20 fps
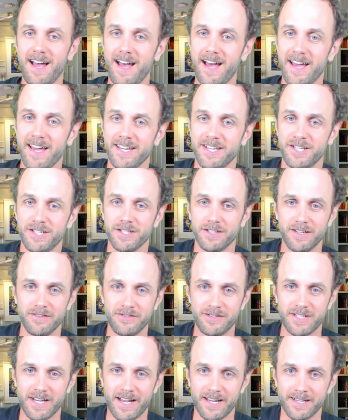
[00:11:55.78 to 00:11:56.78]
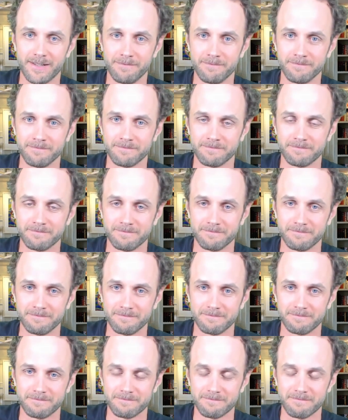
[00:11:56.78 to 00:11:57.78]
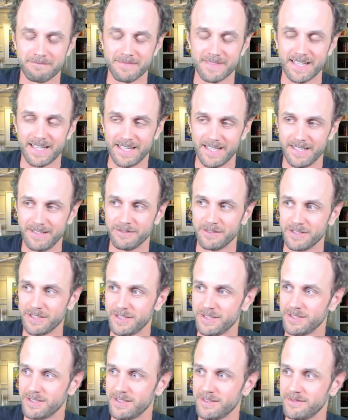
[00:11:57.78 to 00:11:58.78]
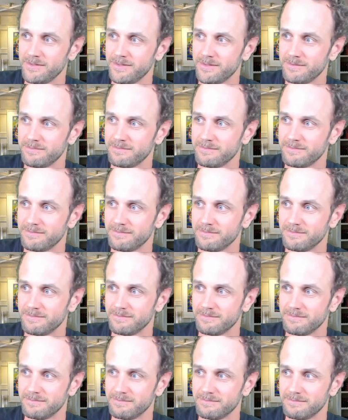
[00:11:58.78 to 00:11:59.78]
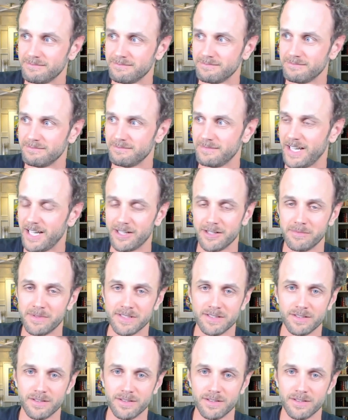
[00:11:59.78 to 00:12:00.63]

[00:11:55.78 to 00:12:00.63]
I should have shot him. I really should have. That would have been